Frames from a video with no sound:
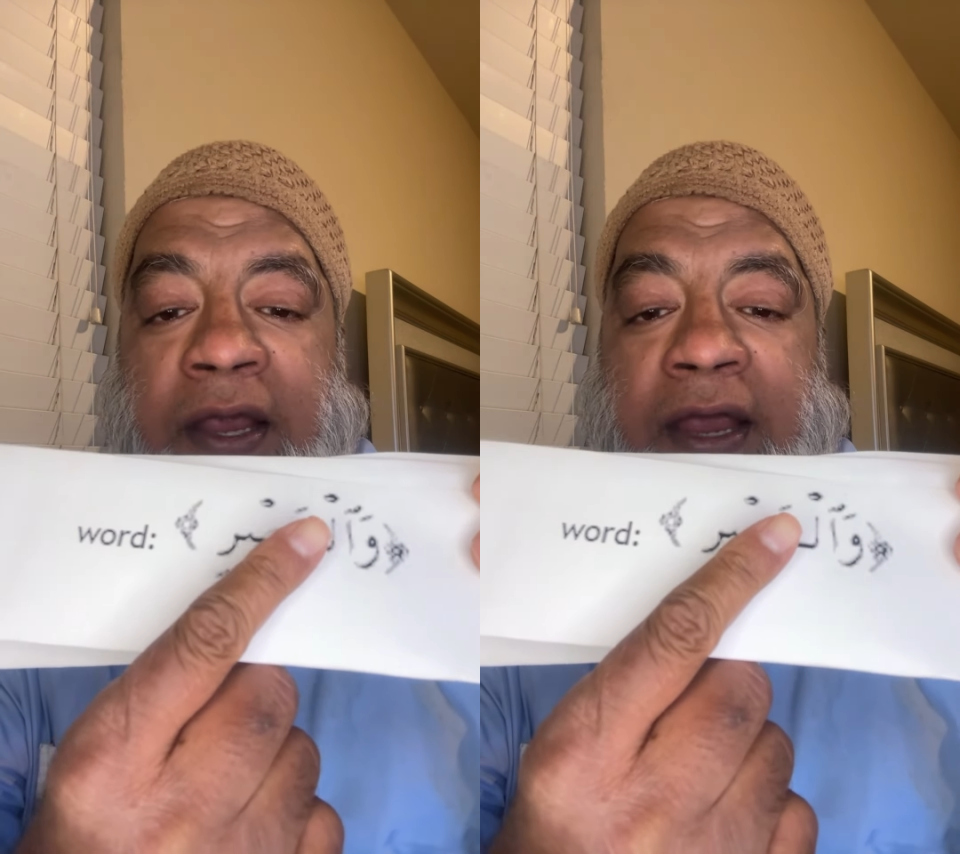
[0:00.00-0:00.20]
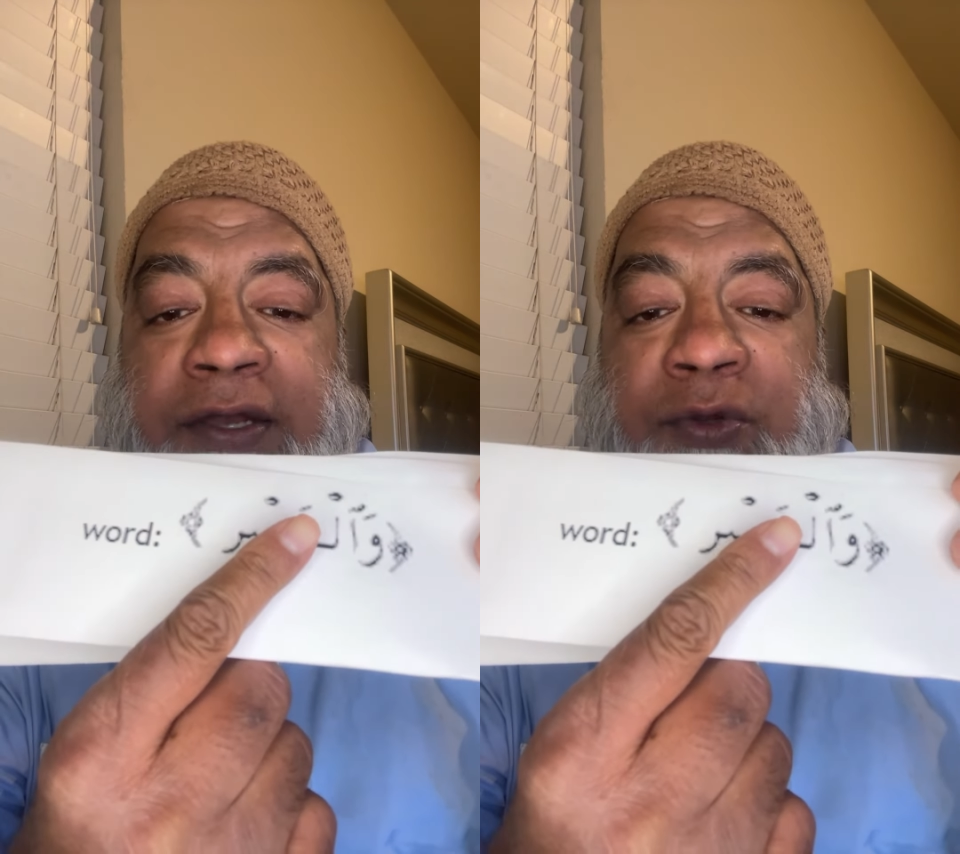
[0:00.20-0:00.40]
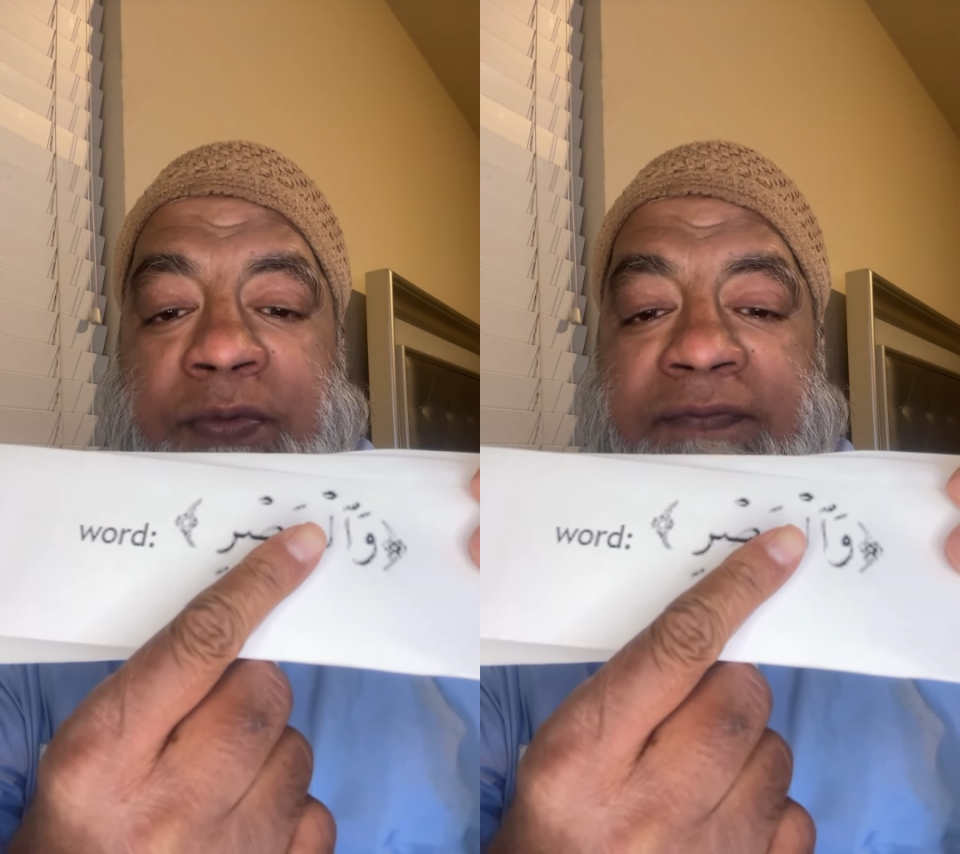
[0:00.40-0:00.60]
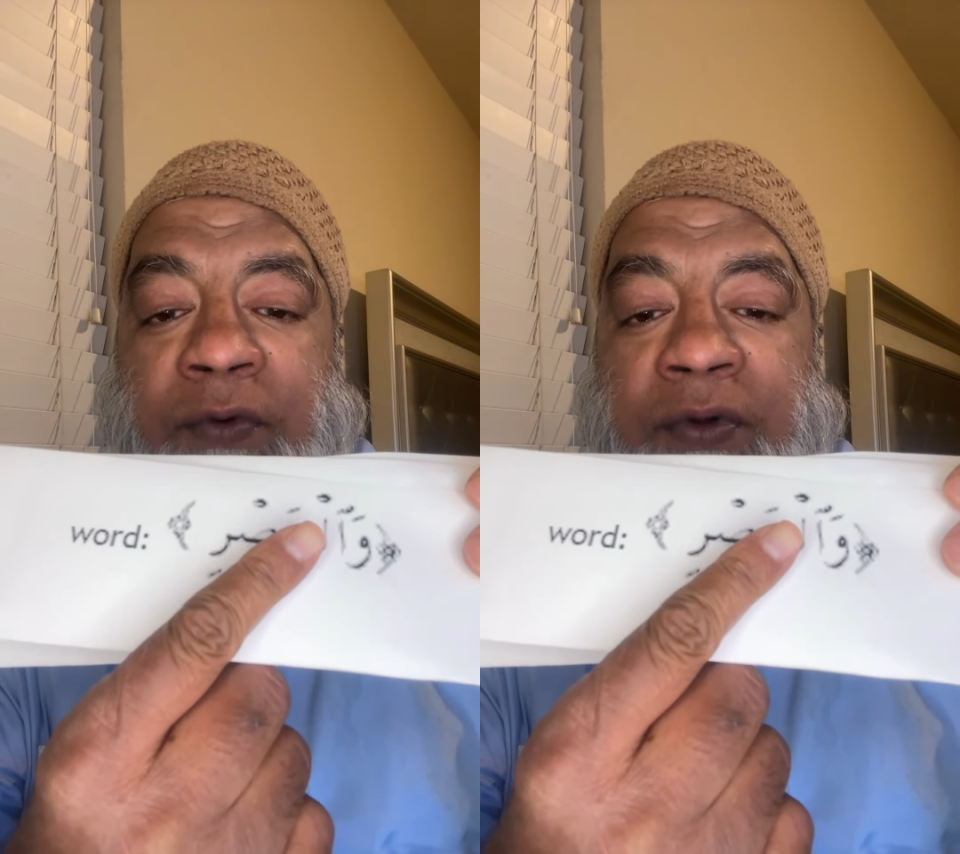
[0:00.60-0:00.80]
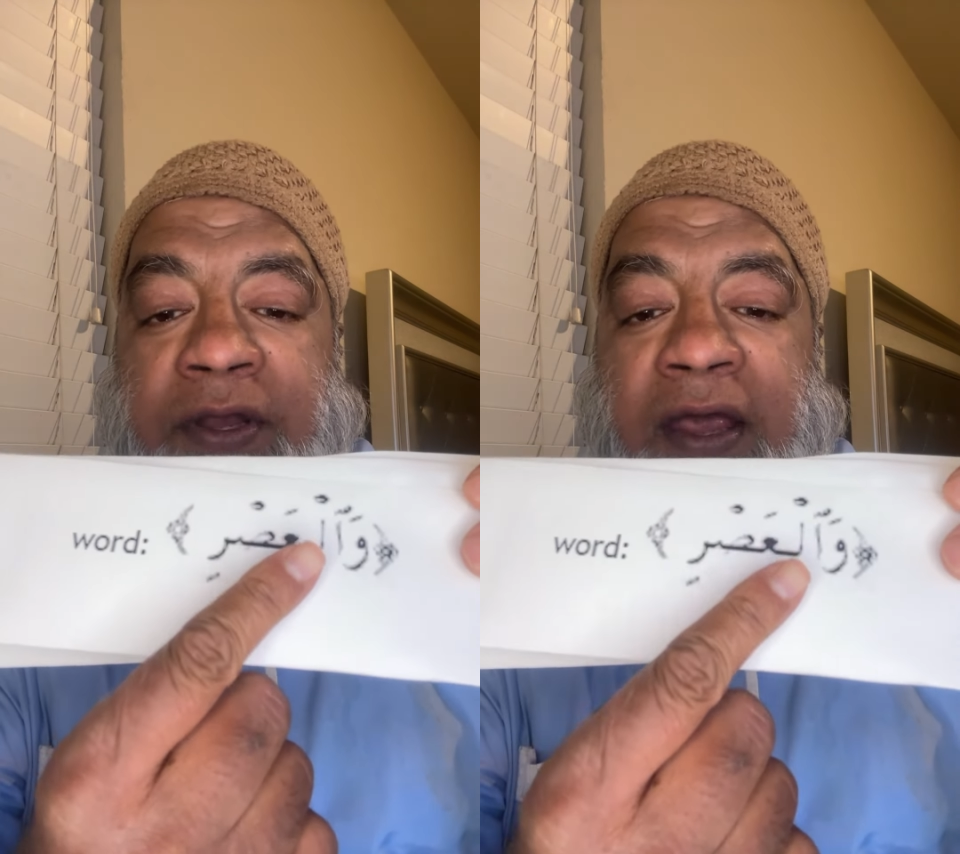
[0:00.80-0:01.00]
And two
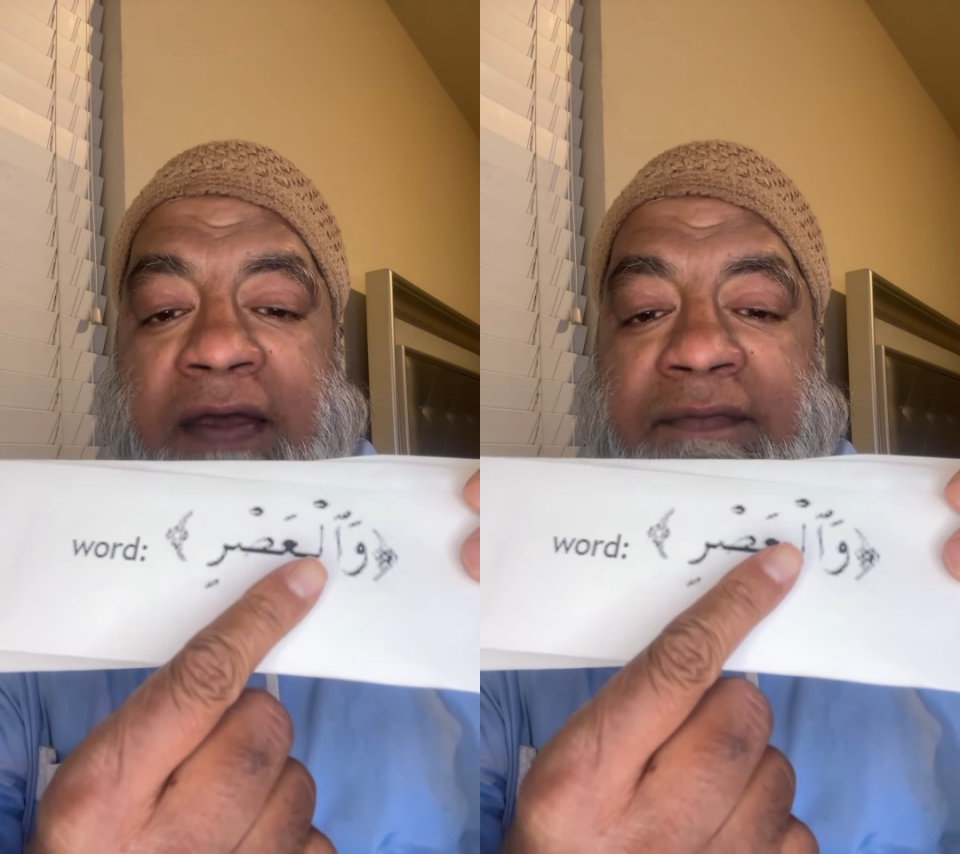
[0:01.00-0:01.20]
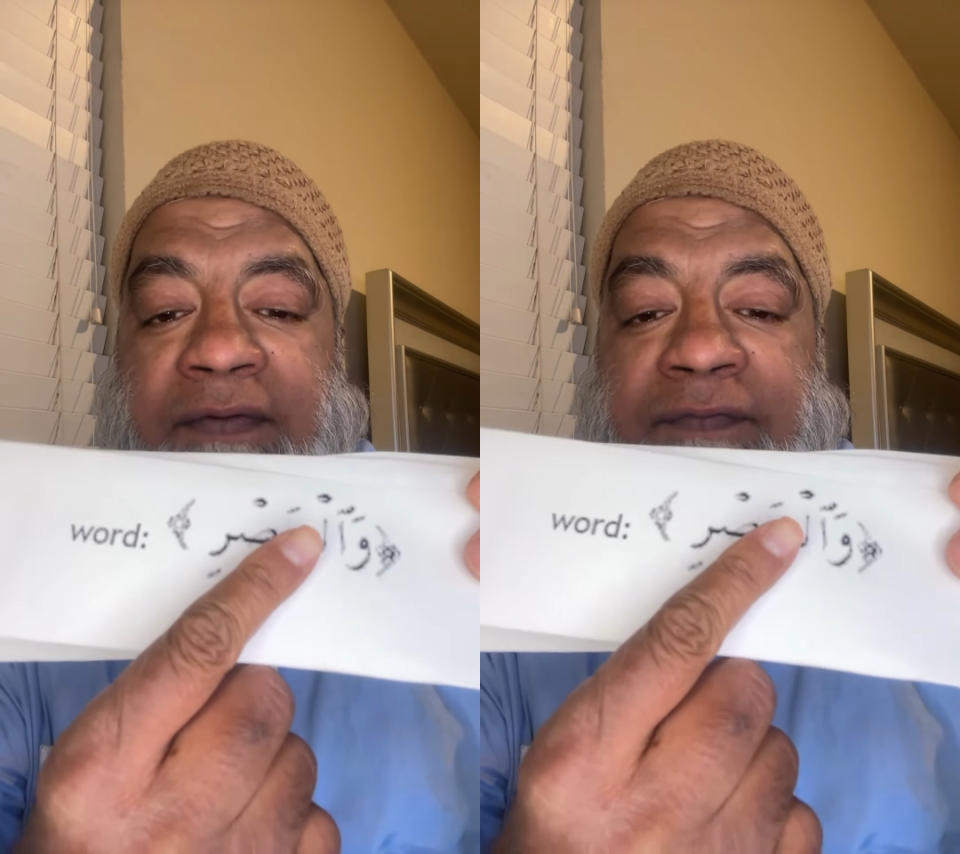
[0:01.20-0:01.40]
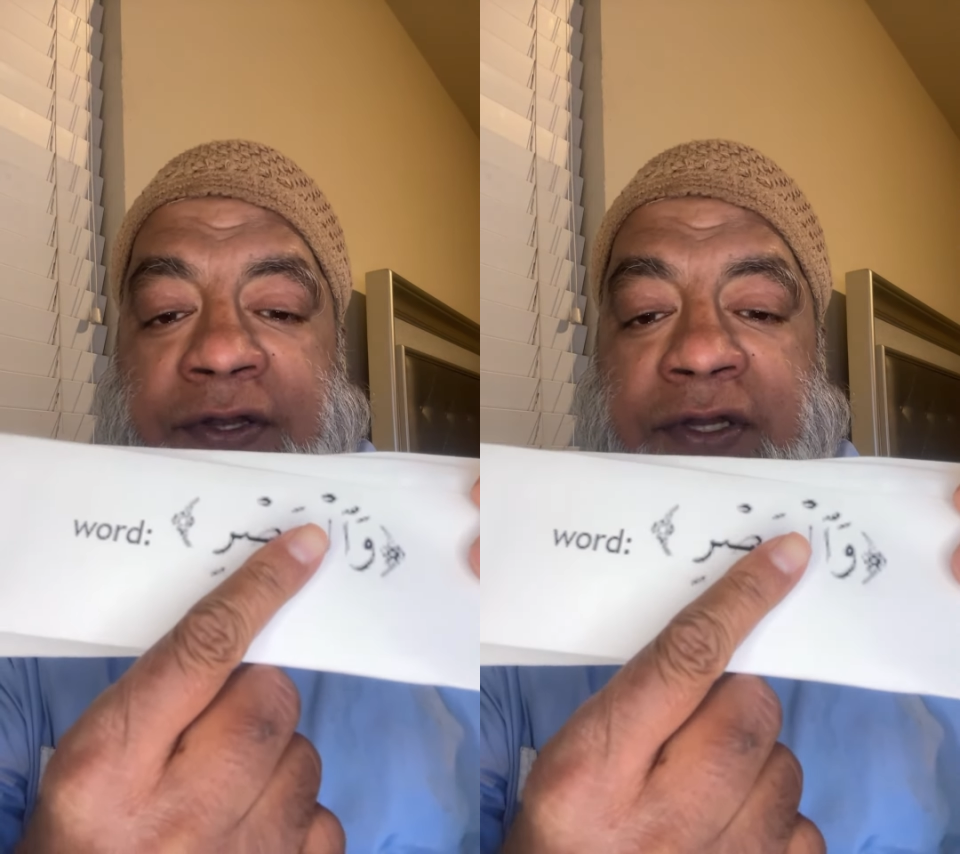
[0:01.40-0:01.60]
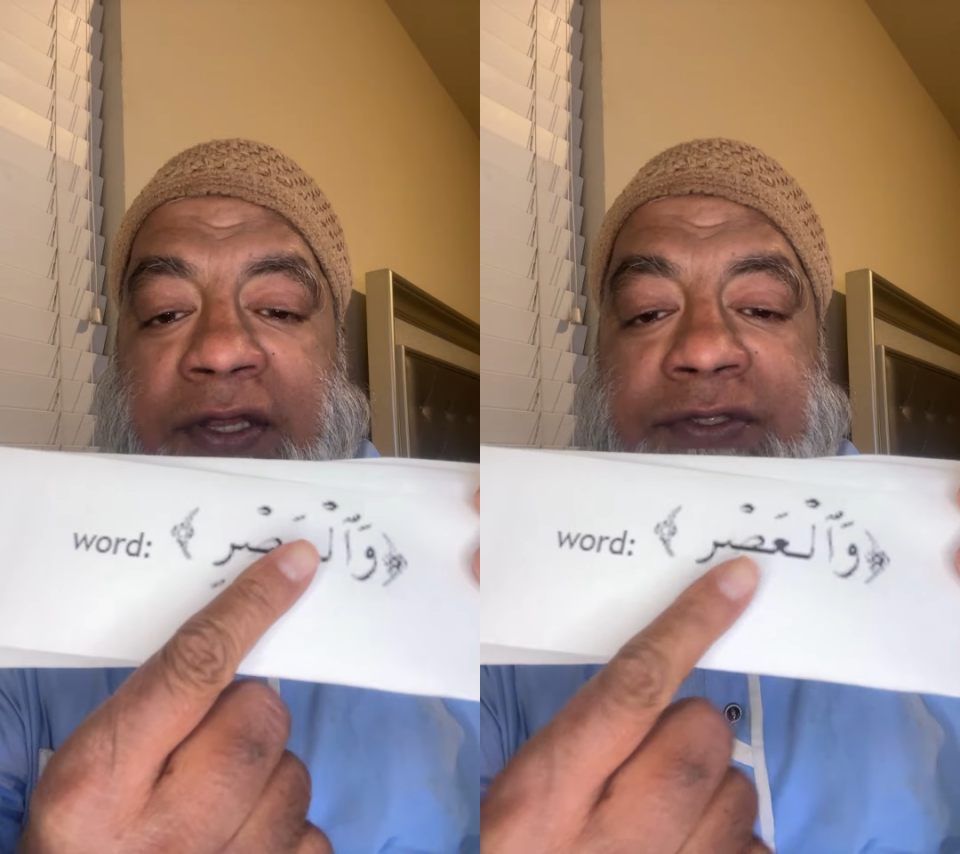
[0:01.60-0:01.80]
before it, you have a fatha,